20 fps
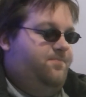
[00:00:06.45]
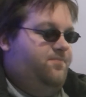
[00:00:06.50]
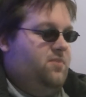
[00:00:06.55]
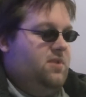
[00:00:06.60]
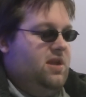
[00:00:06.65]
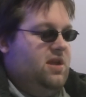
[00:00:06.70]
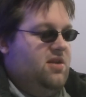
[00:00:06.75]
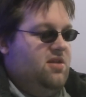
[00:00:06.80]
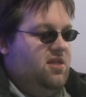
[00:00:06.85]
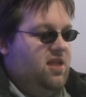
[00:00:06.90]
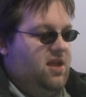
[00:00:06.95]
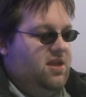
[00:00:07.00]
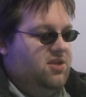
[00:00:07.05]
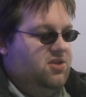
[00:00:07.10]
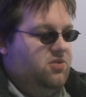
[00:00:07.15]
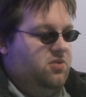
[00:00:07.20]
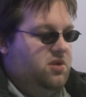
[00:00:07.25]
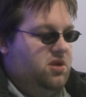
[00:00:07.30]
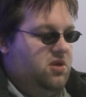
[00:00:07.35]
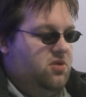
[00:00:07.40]
Now,
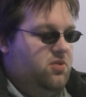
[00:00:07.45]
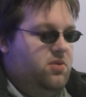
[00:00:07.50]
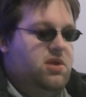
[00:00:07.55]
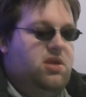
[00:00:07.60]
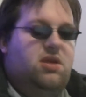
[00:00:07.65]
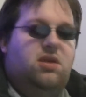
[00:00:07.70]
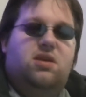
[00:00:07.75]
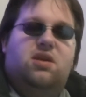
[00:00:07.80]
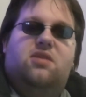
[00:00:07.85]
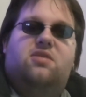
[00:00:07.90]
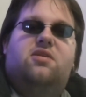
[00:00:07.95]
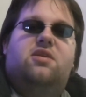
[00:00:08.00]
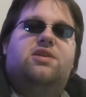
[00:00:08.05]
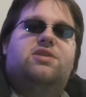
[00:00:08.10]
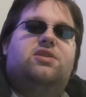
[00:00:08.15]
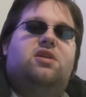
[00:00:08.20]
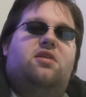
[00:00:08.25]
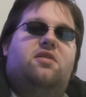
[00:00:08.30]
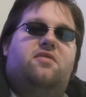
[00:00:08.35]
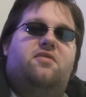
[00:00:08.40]
last week we kicked
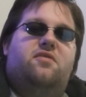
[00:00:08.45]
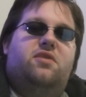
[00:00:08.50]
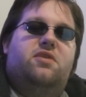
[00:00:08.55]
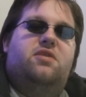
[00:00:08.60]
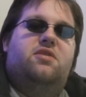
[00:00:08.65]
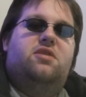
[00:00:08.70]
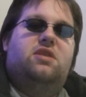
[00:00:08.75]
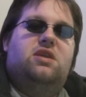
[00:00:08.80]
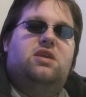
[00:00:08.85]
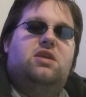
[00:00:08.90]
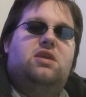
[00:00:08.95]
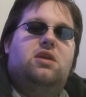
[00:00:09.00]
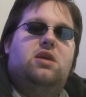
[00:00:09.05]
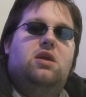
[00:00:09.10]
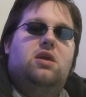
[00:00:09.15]
things off with the